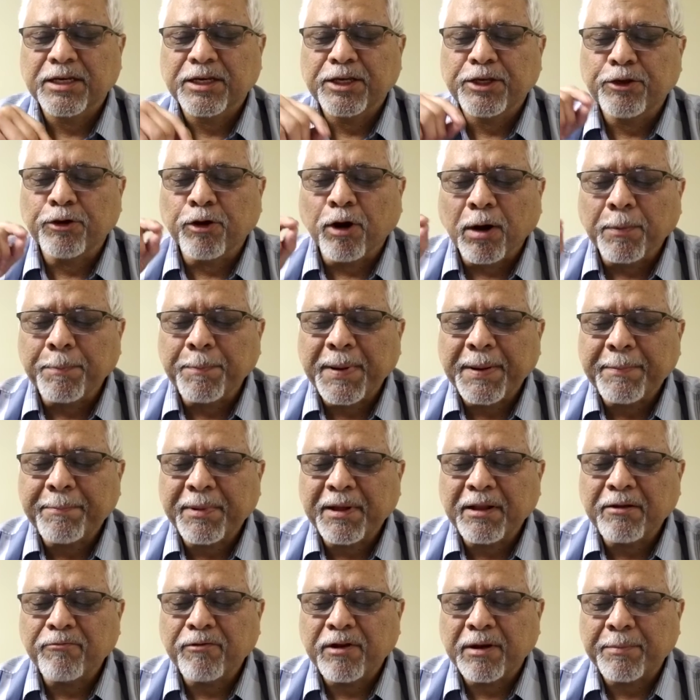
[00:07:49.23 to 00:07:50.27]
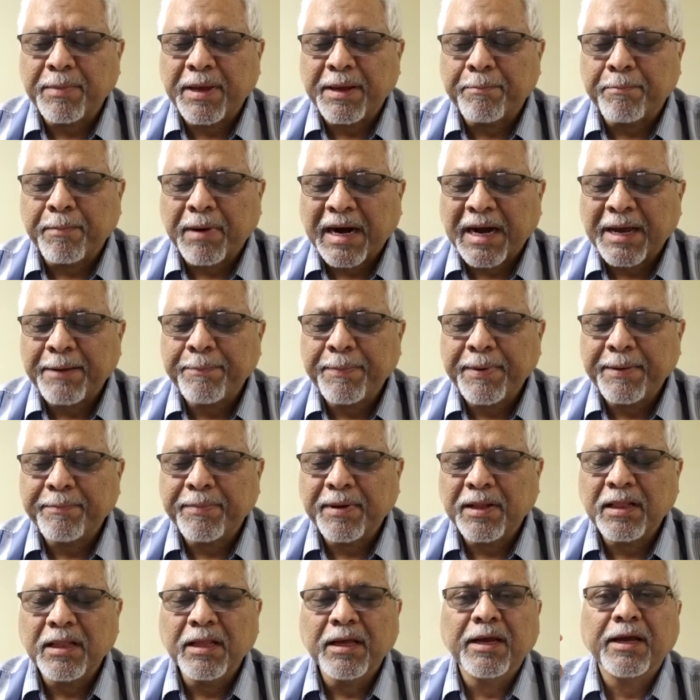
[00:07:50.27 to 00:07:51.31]
Your people will be my
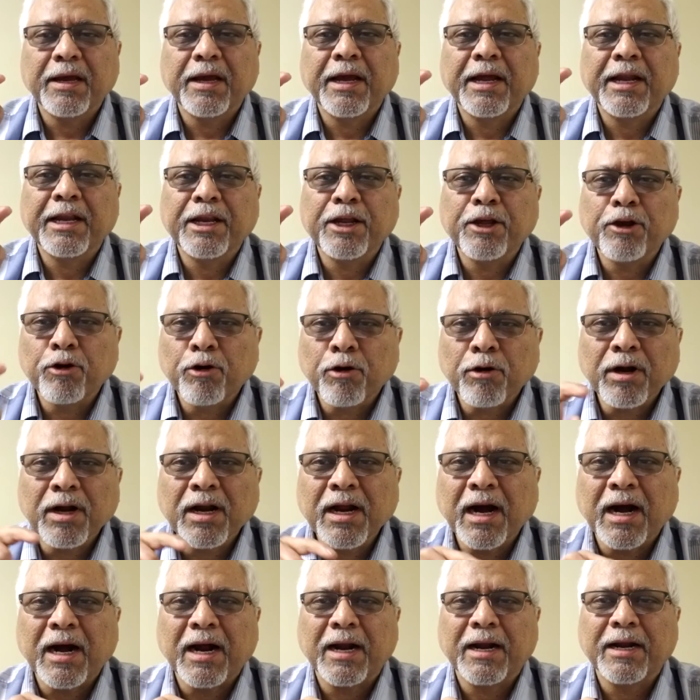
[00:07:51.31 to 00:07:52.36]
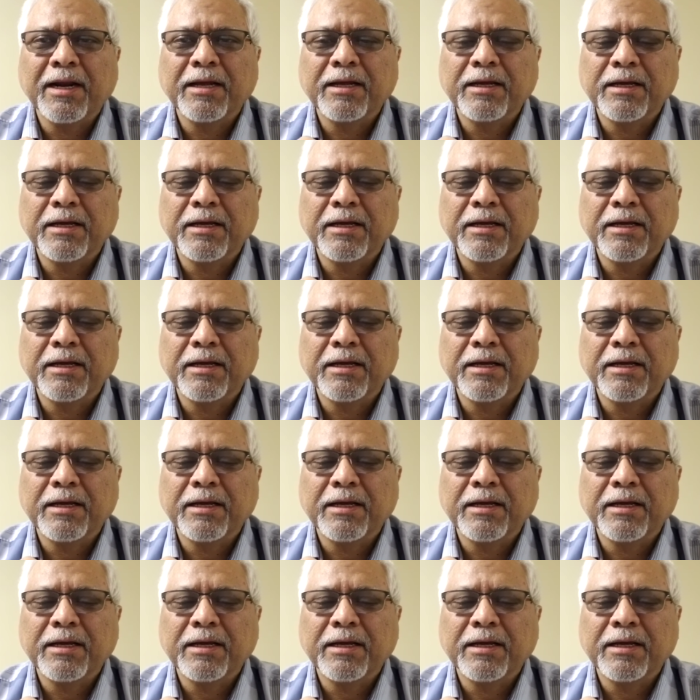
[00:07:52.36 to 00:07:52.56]
people and your God,